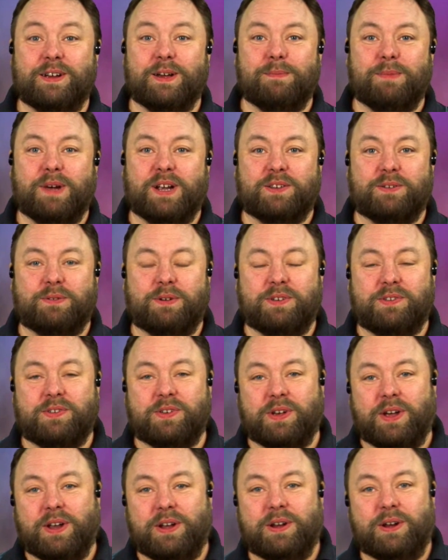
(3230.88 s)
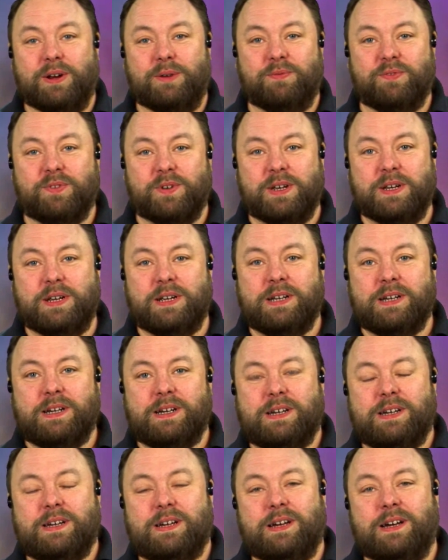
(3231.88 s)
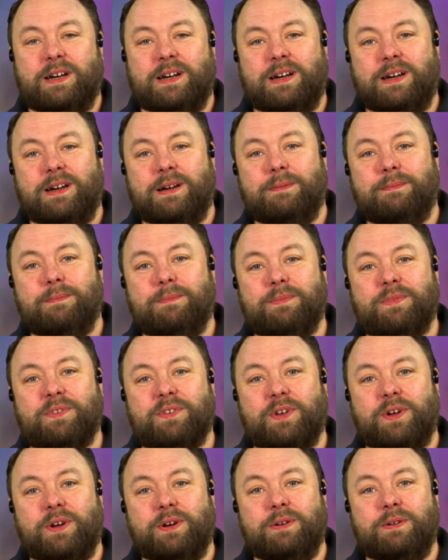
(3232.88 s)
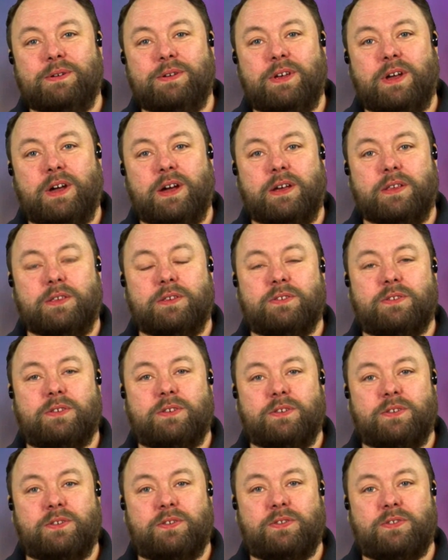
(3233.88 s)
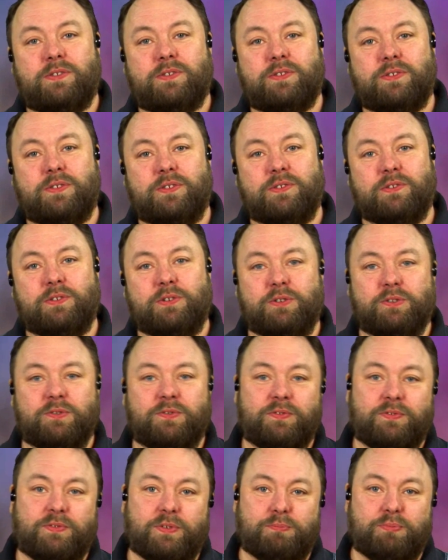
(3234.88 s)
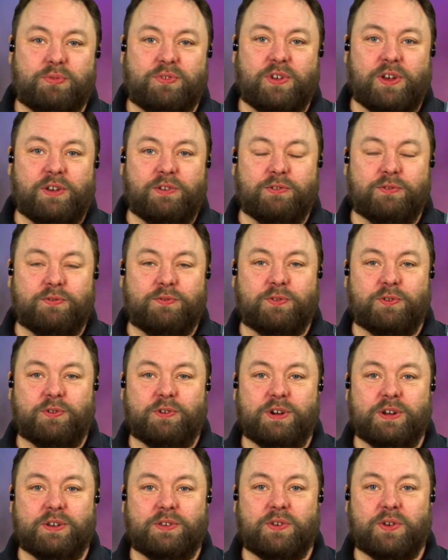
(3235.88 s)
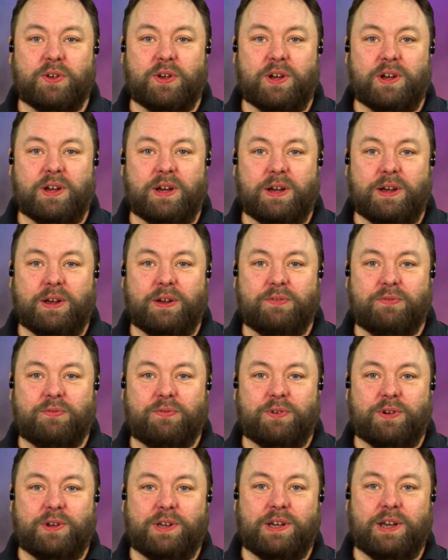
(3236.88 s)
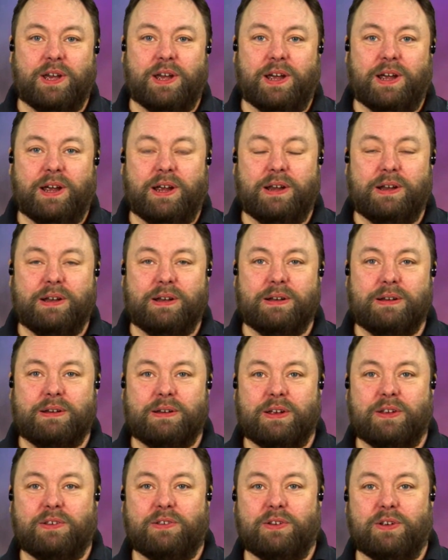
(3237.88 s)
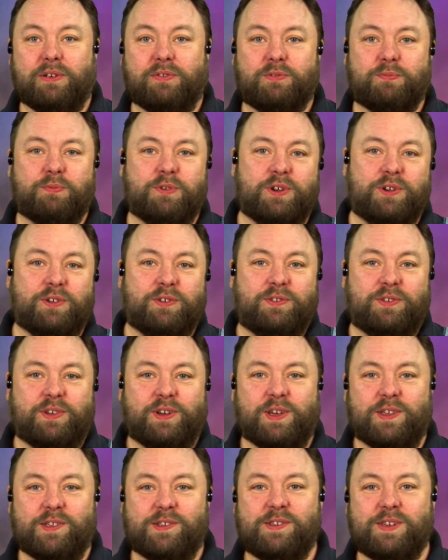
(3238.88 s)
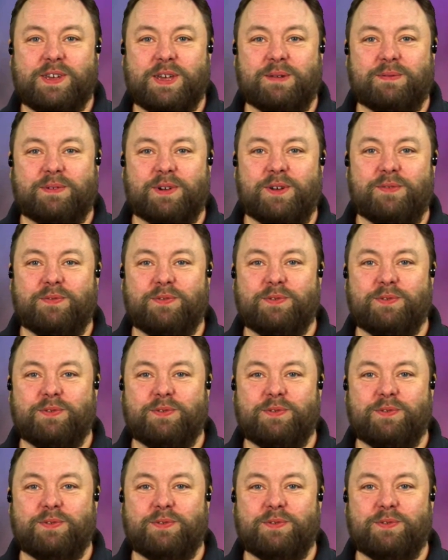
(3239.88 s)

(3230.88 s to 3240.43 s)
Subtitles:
come back to us again, hopefully. So yeah, there's a lot of potential for it. If we can get enough speakers together to keep going for